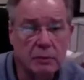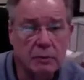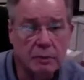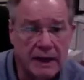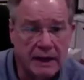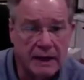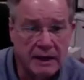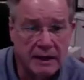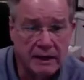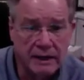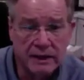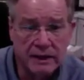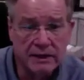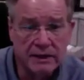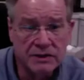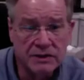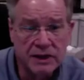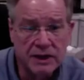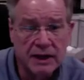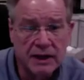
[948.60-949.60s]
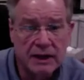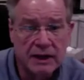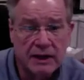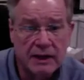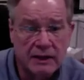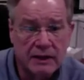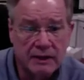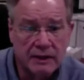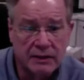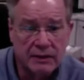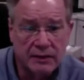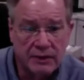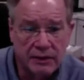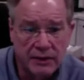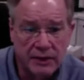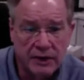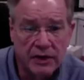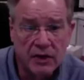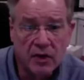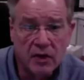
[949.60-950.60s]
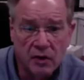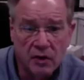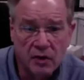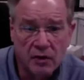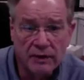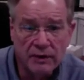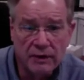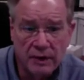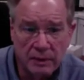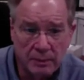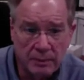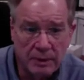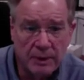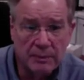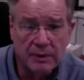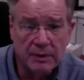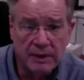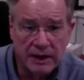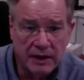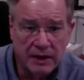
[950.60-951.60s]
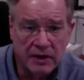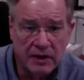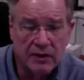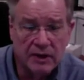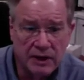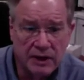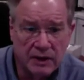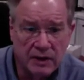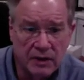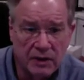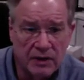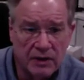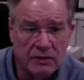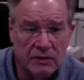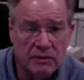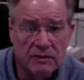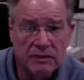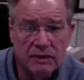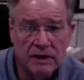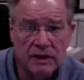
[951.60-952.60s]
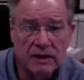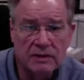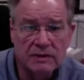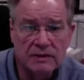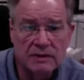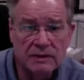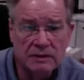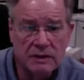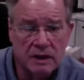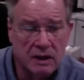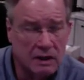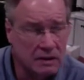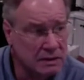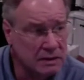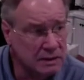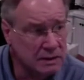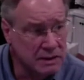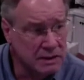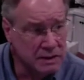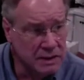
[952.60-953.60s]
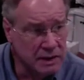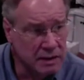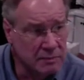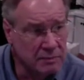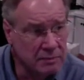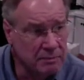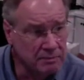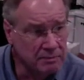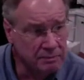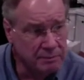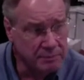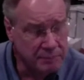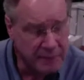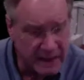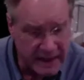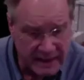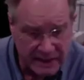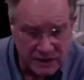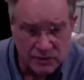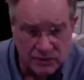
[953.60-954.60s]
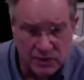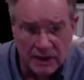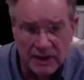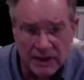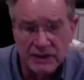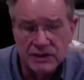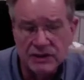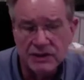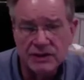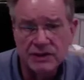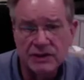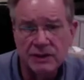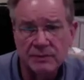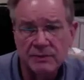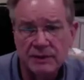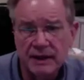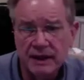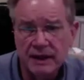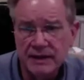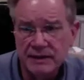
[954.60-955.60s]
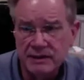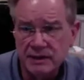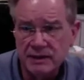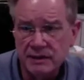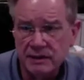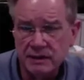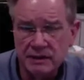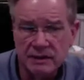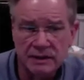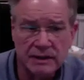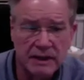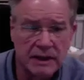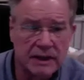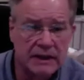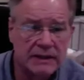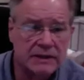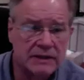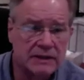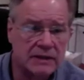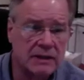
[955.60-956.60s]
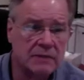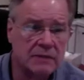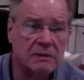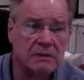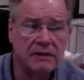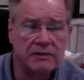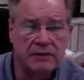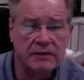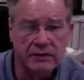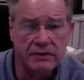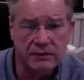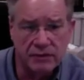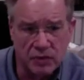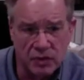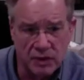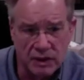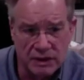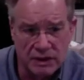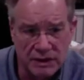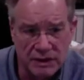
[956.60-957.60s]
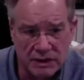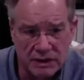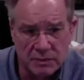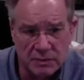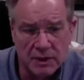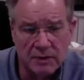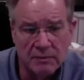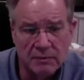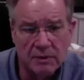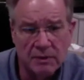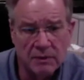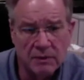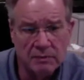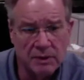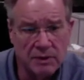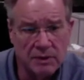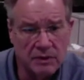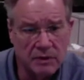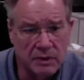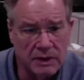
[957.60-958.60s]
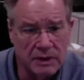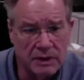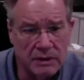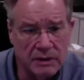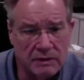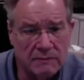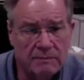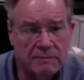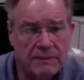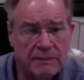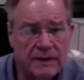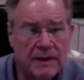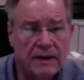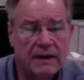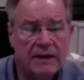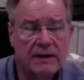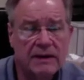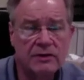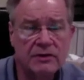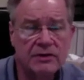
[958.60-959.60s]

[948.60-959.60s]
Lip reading: pattern here is there are people that already know you. There's some past relationship that has occurred. Some level of trust has been built between you. You